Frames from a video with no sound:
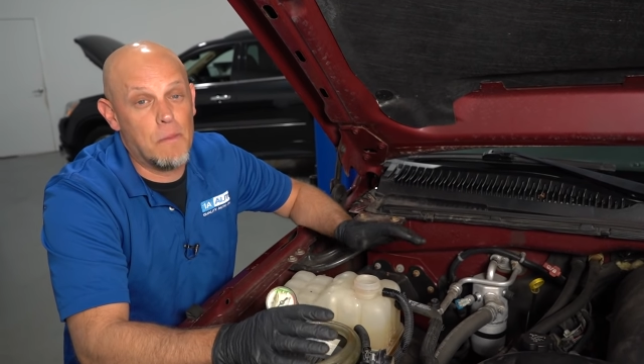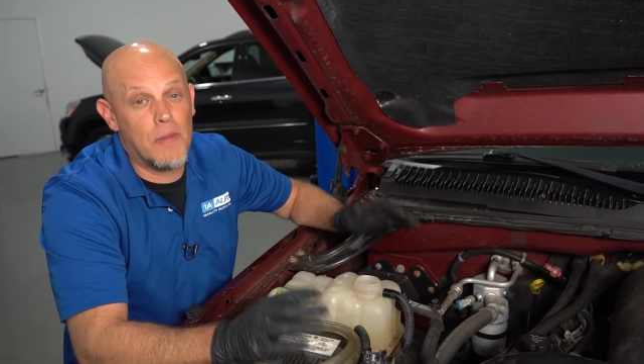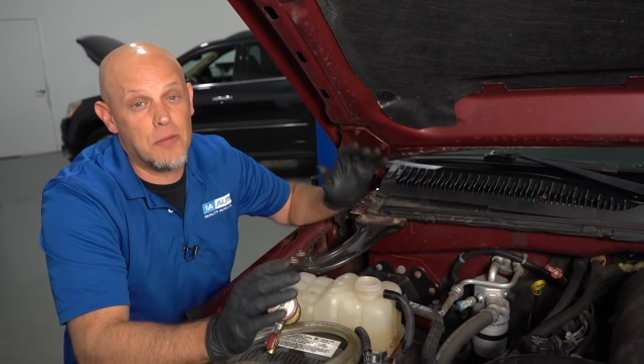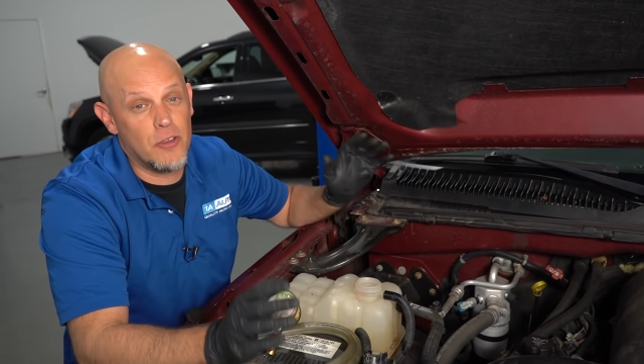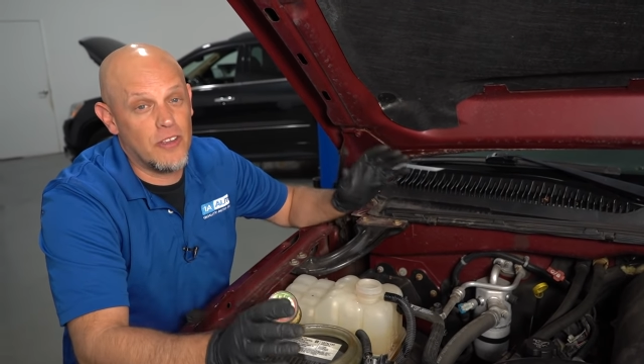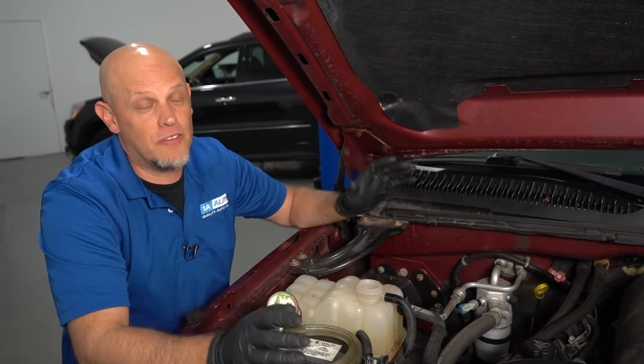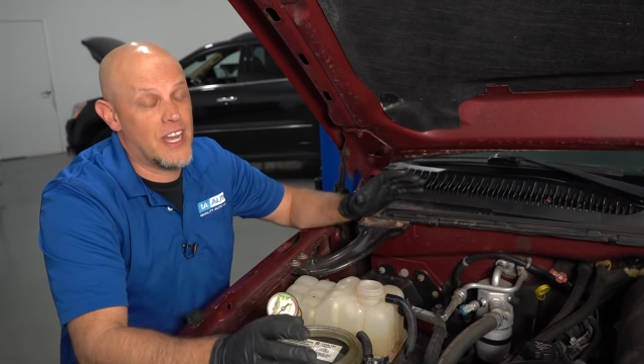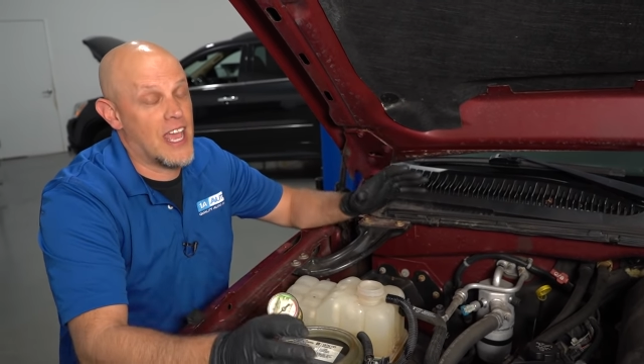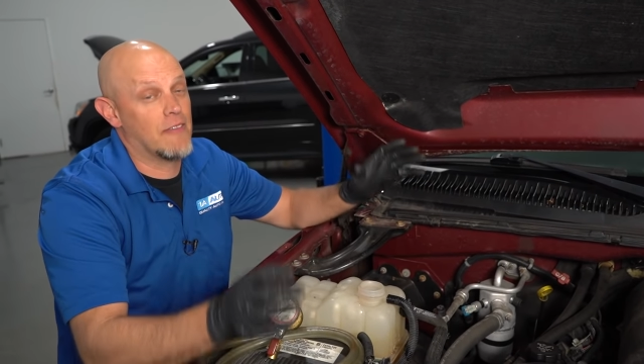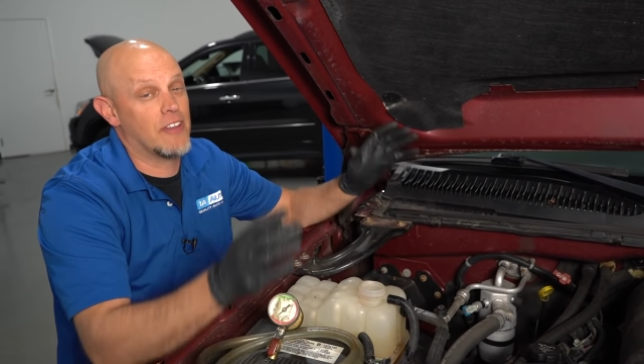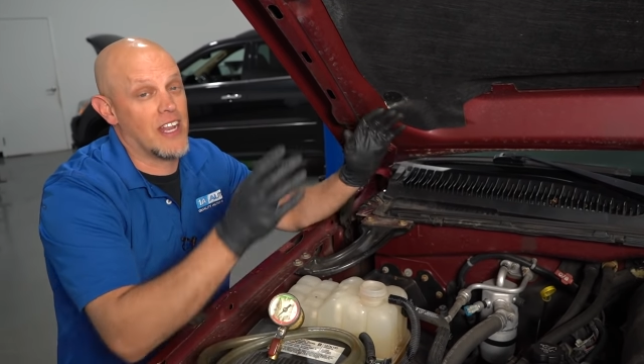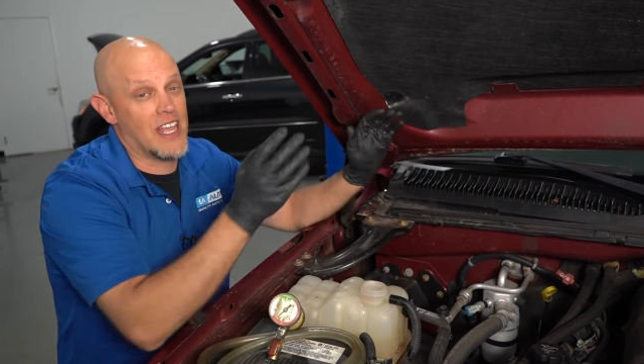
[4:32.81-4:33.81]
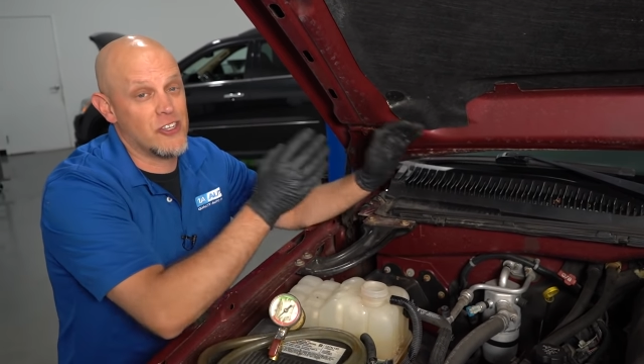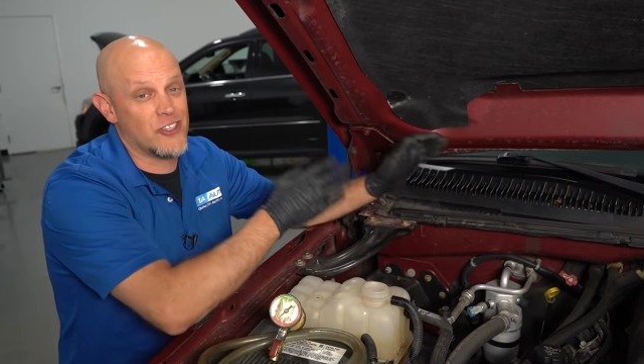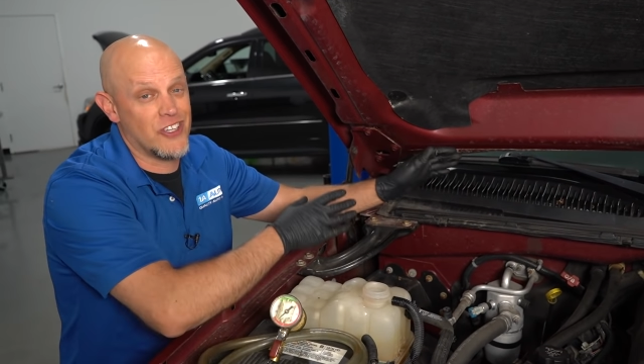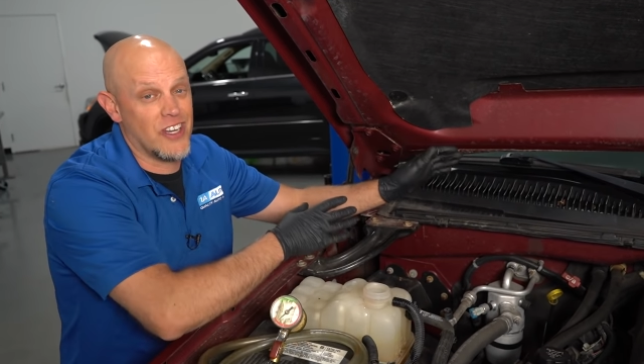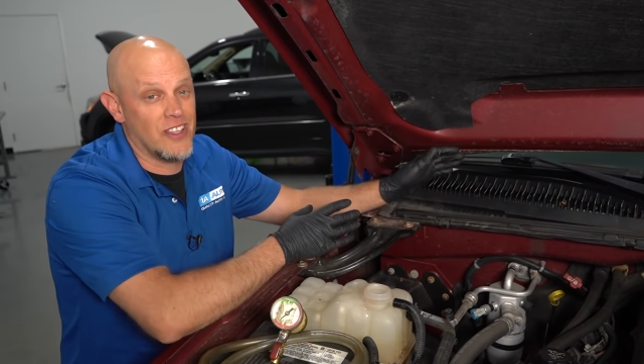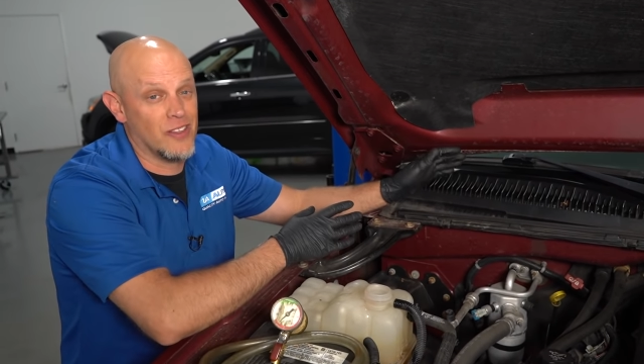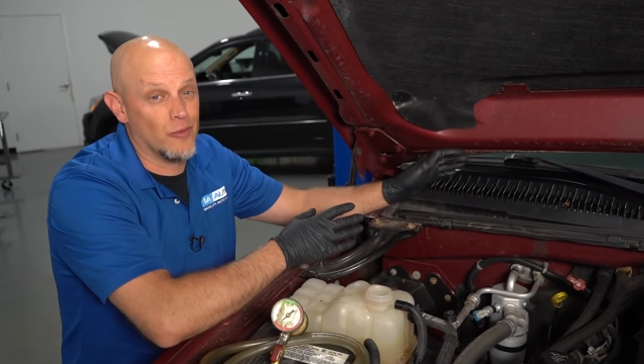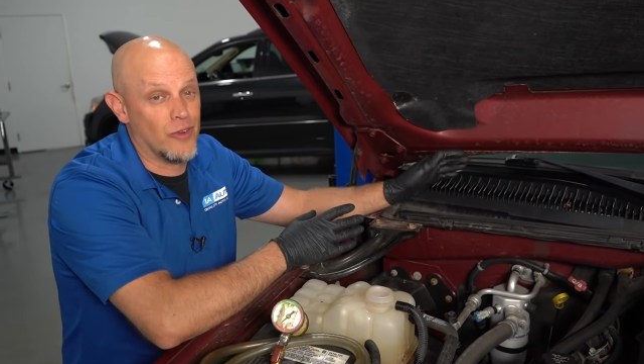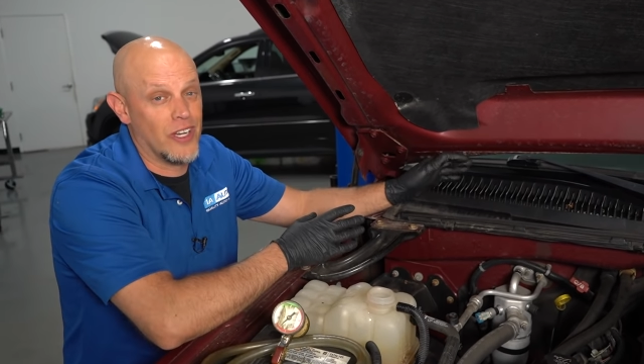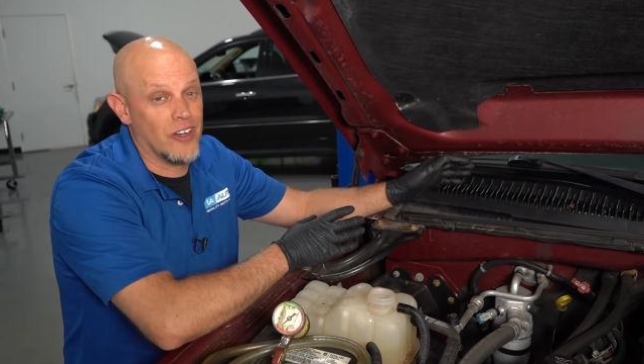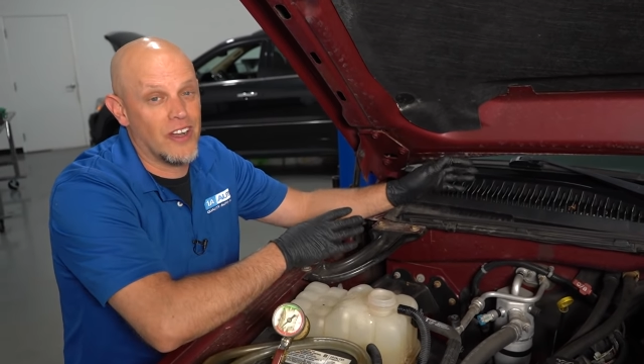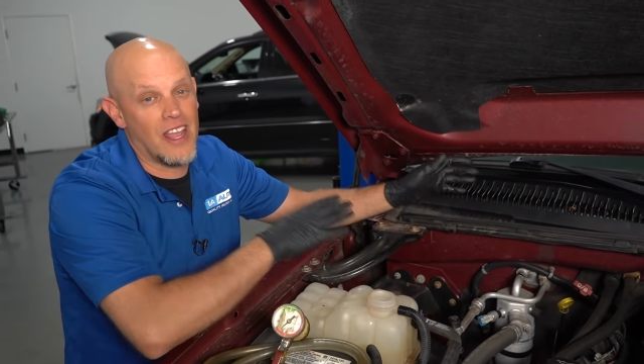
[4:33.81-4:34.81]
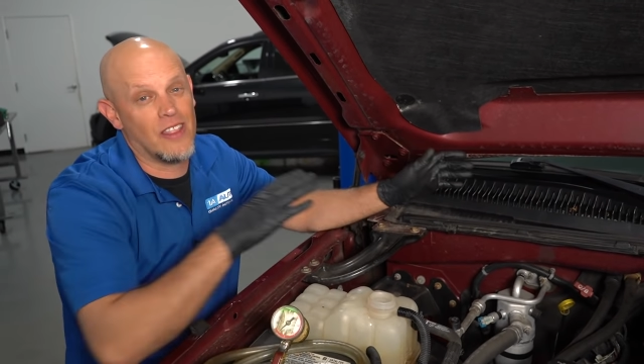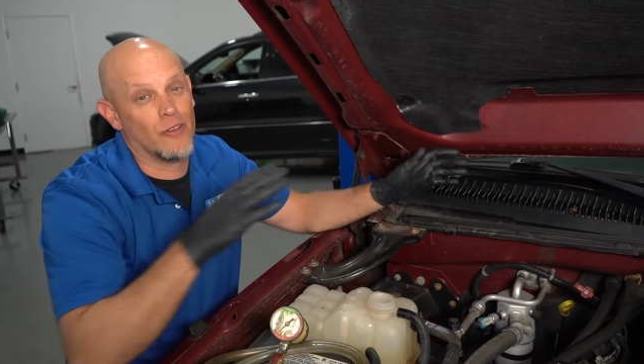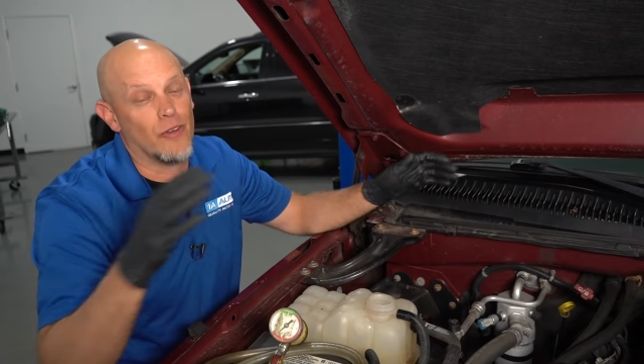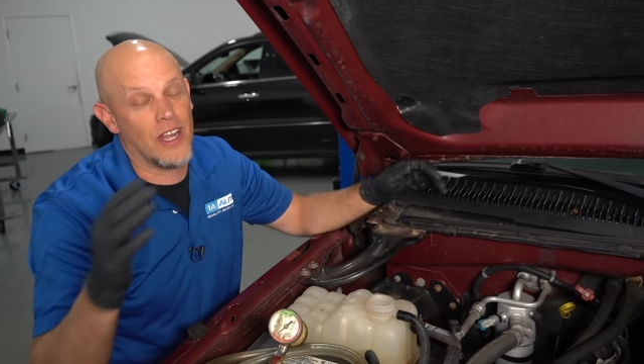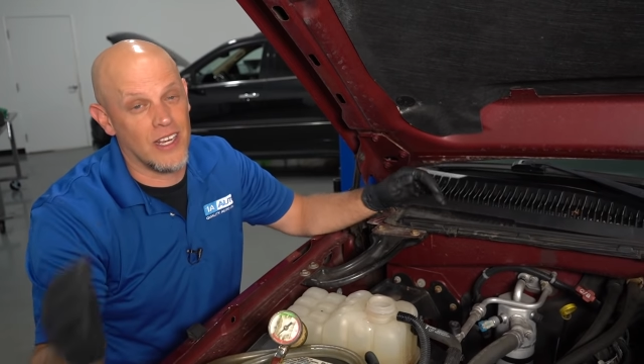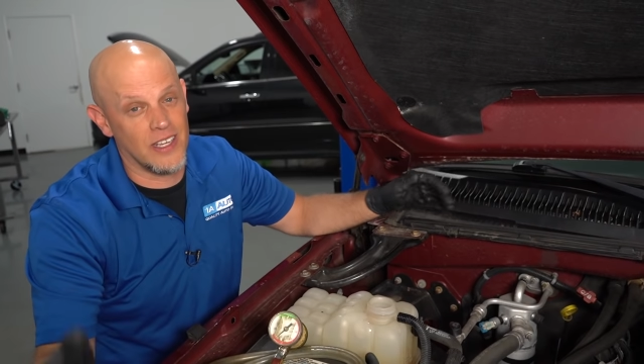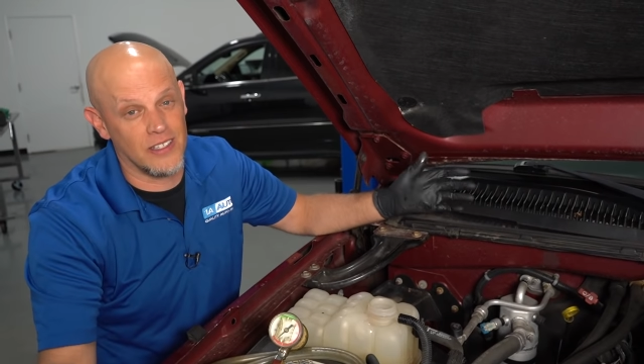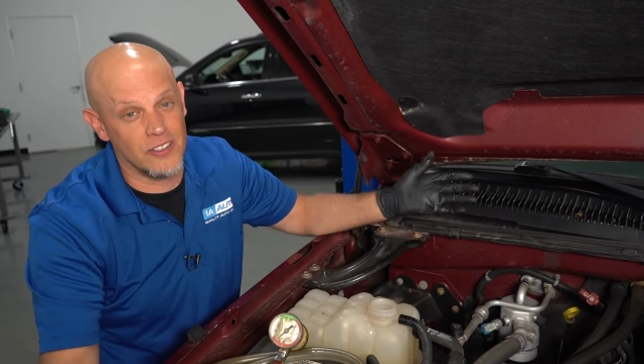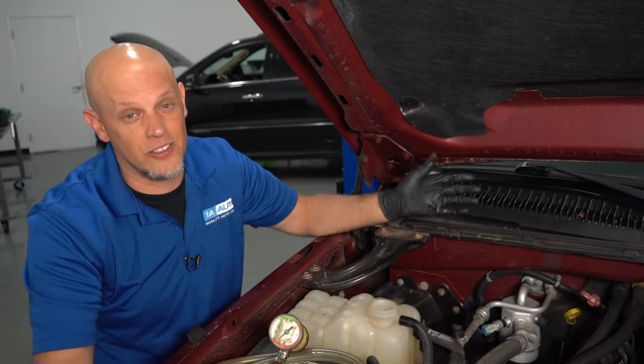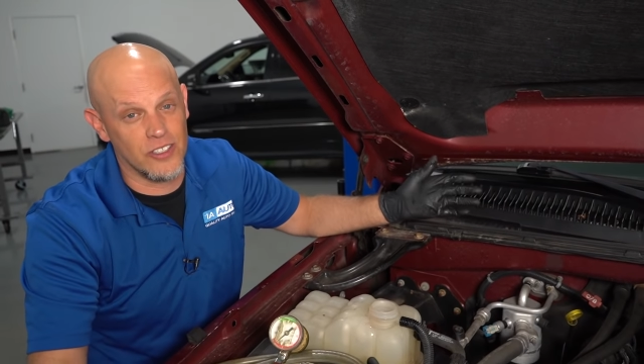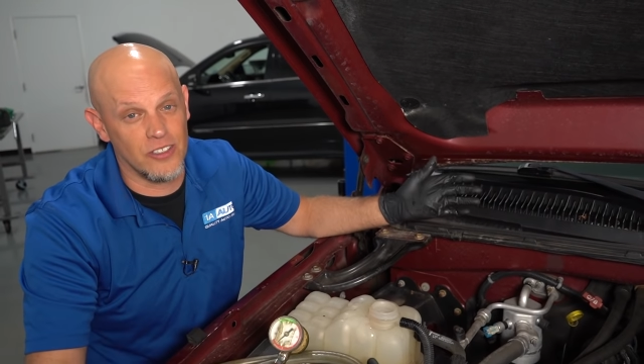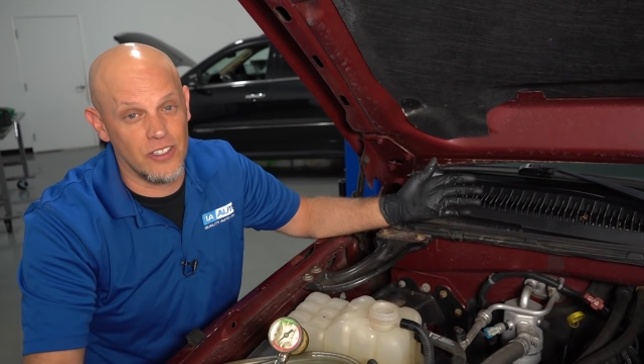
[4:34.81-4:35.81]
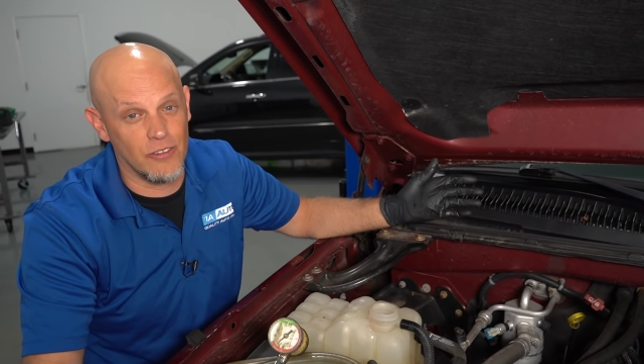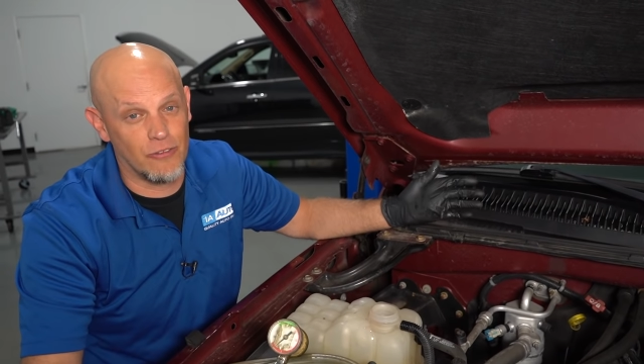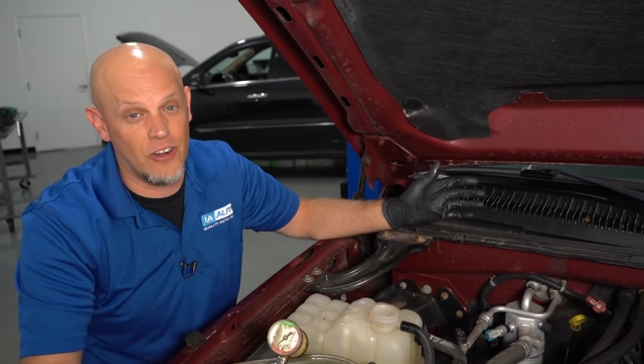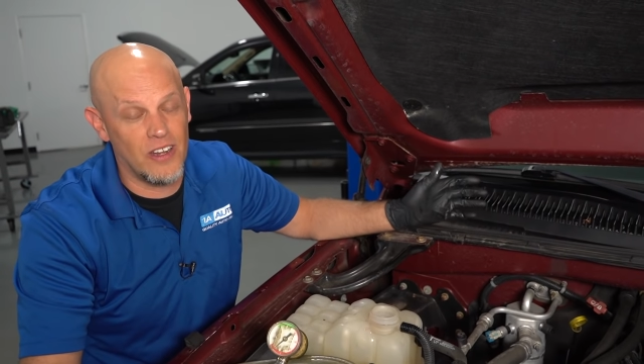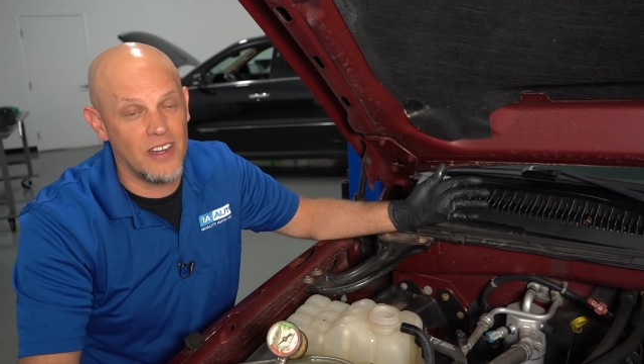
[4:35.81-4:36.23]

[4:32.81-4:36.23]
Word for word: Maybe you even have an engine in the rear and the radiators are in the front.